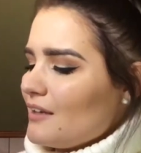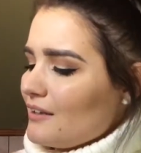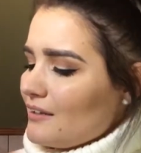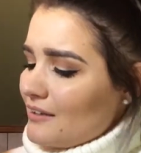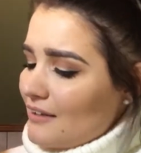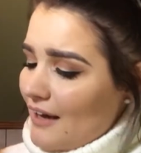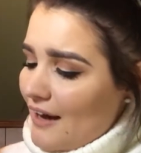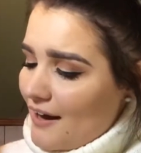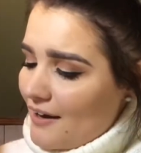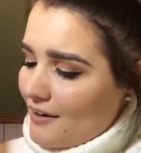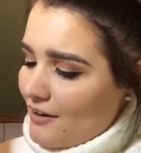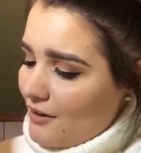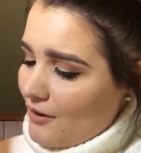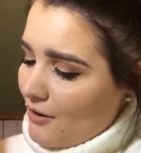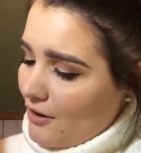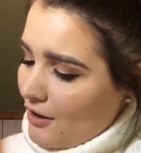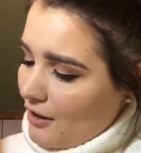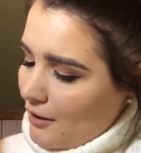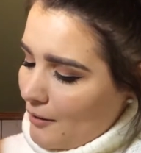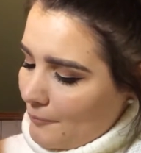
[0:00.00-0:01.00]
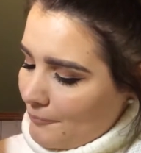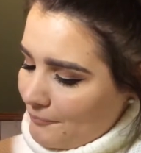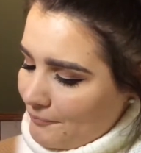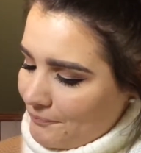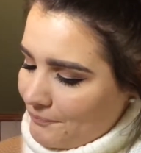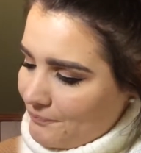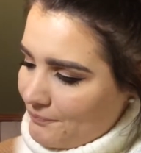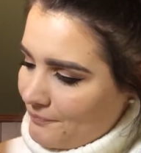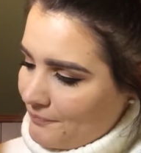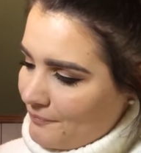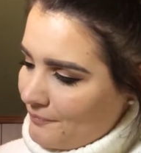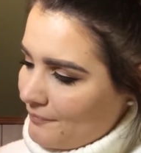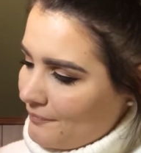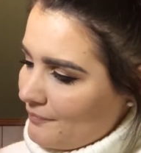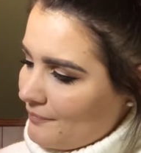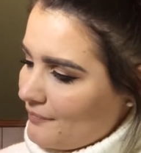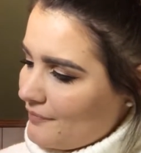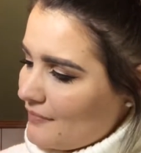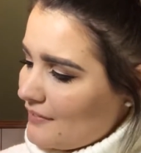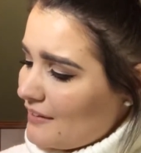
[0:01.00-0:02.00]
yeah, and
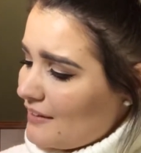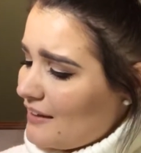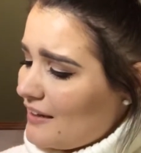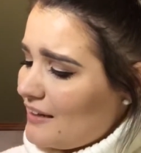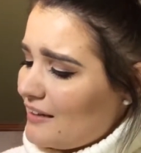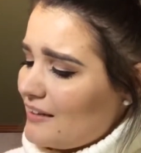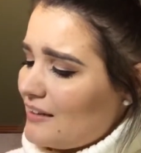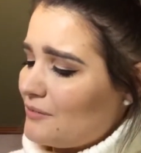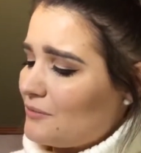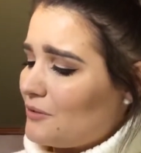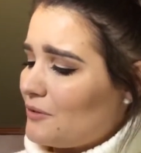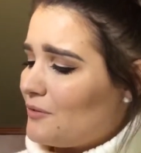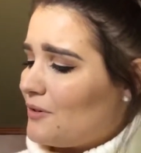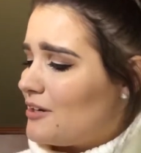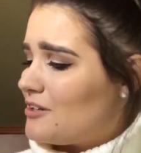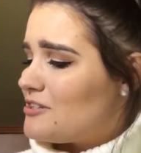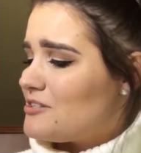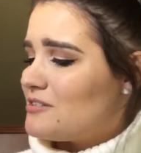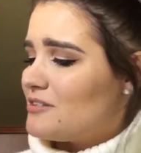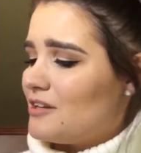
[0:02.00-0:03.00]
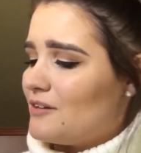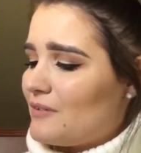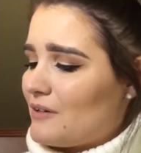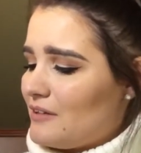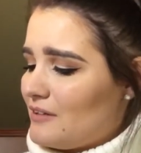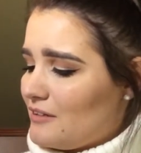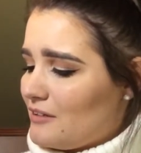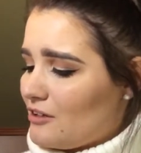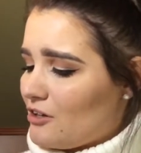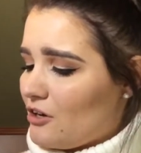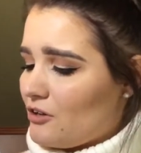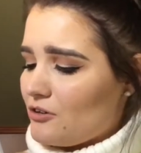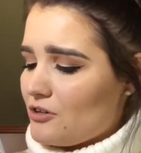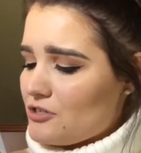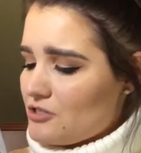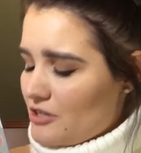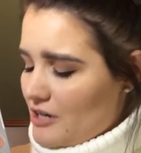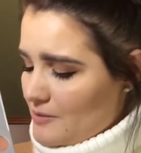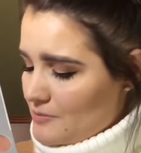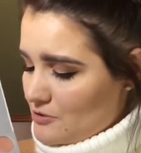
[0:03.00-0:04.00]
I don't know, I just love it. The
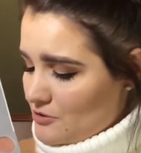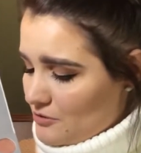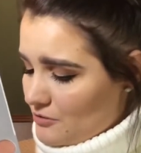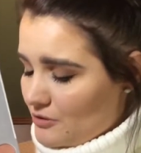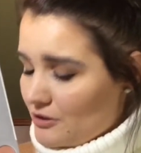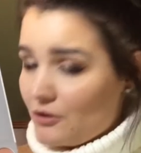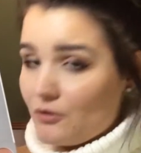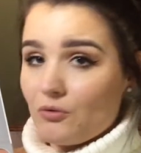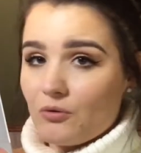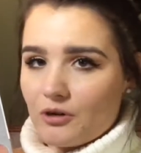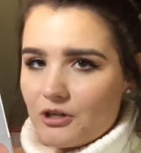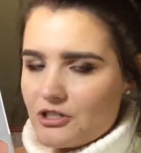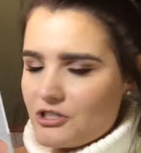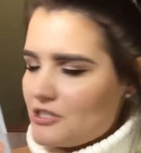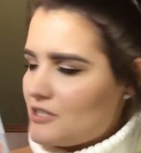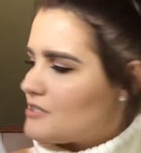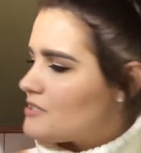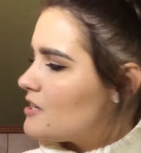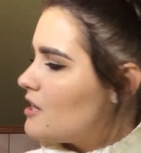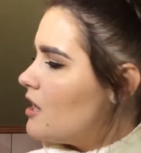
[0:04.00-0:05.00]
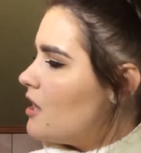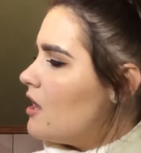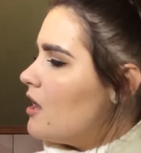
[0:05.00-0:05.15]
colors are absolutely gorgeous.